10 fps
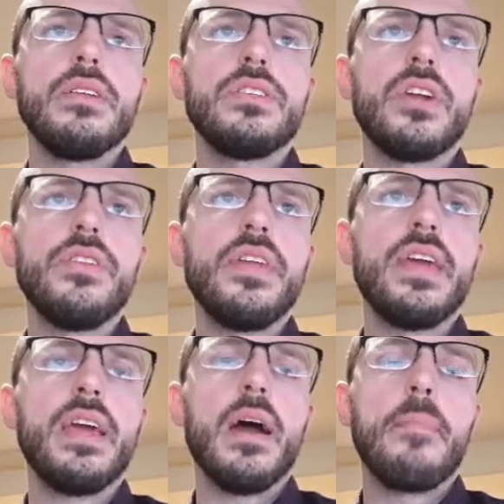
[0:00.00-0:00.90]
Start
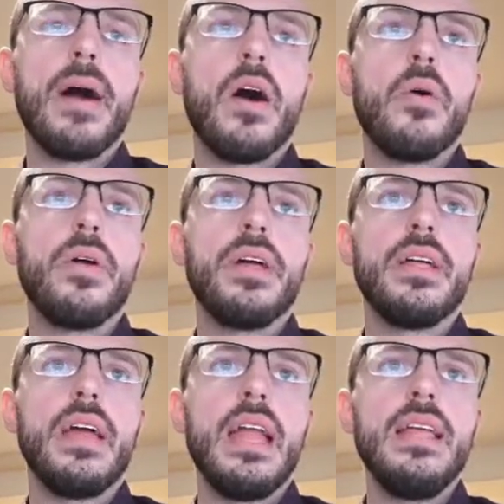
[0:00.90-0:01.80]
thinking about
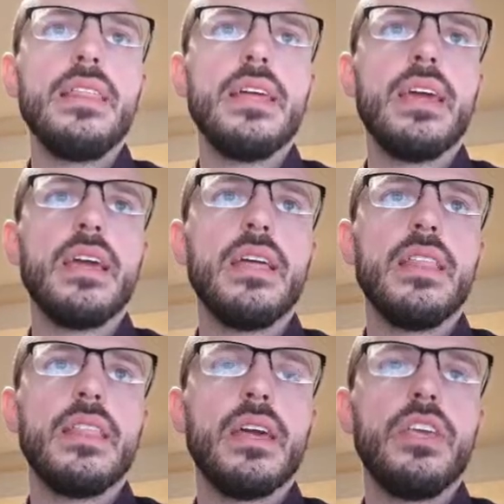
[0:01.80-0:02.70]
anything
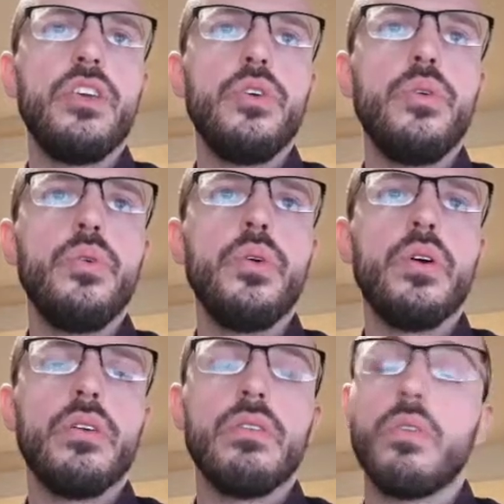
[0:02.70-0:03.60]
that you
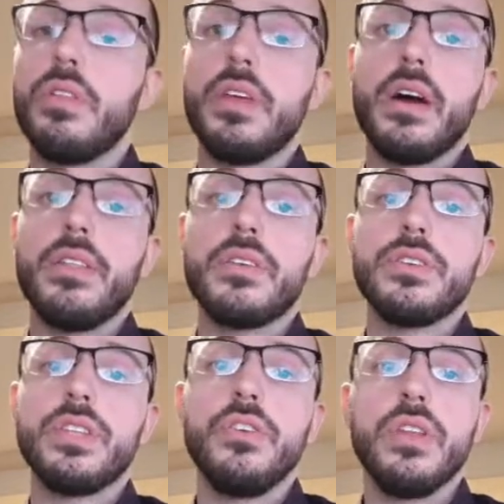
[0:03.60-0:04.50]
or the
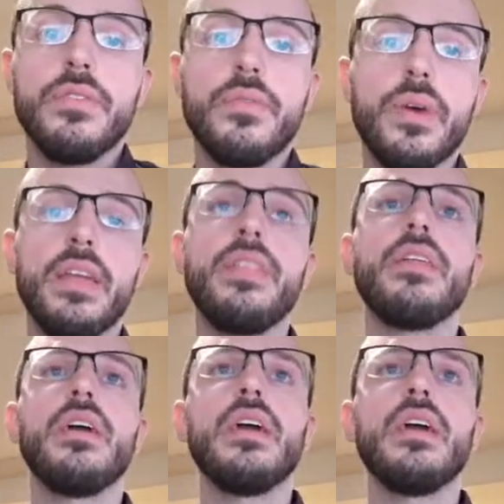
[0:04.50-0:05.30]
others that you live with